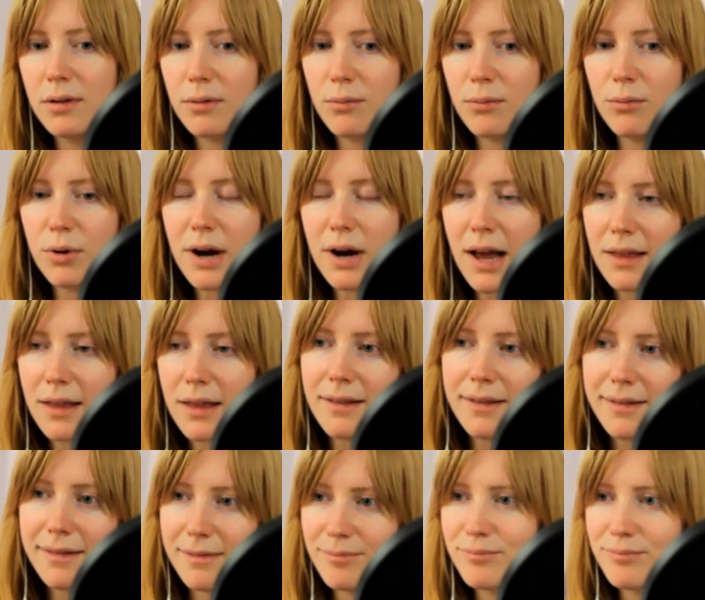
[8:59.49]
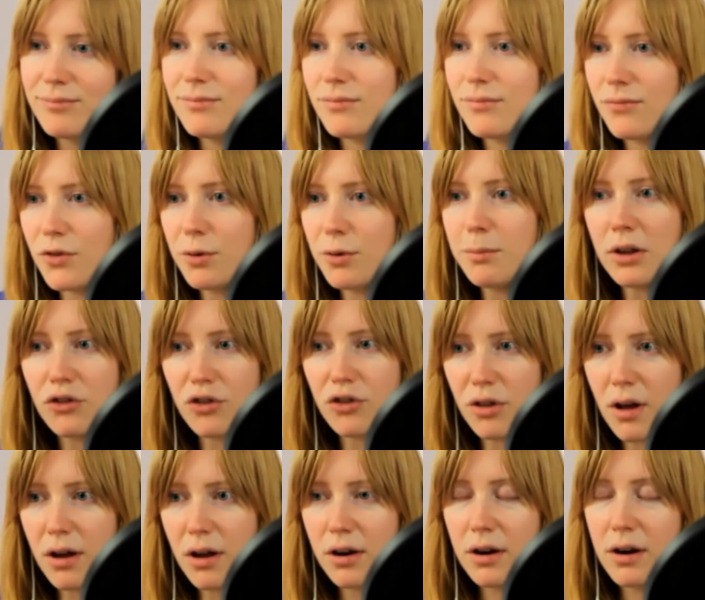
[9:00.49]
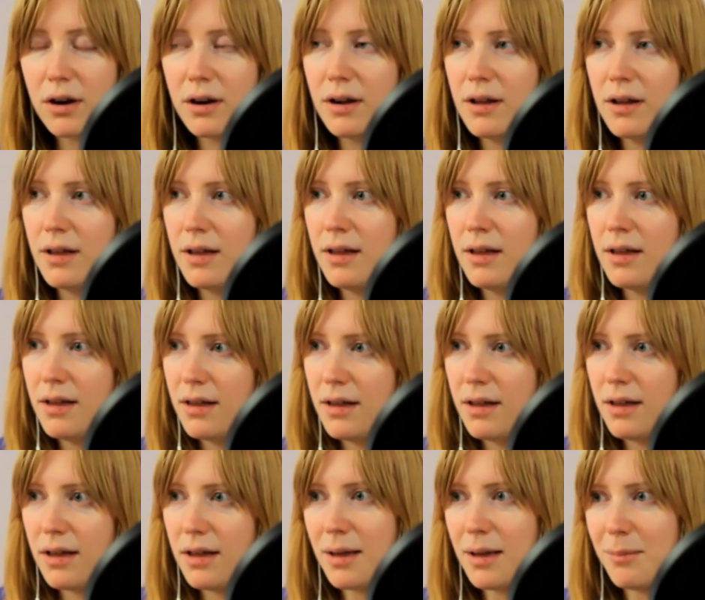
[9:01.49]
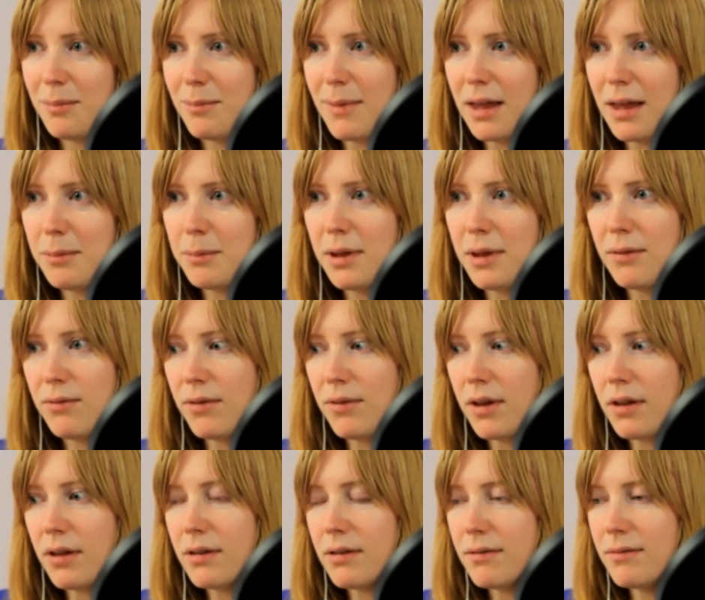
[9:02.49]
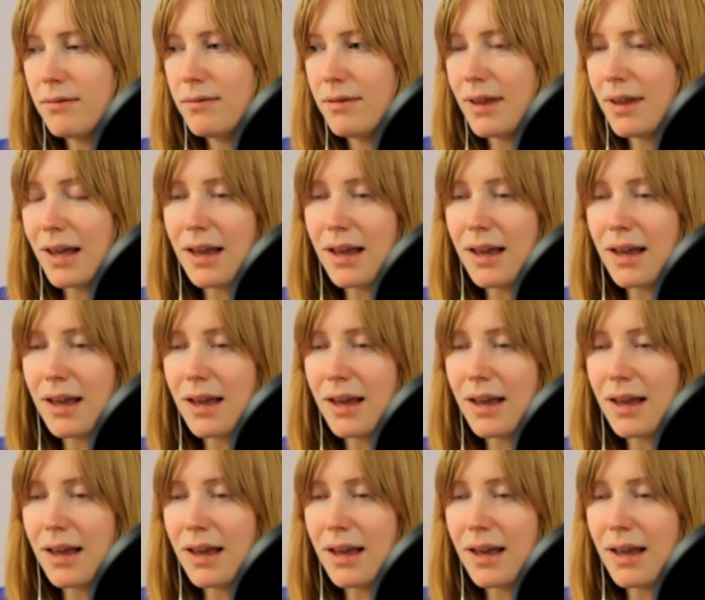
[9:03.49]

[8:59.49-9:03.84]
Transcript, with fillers: were at this for much longer uh, made me feel like I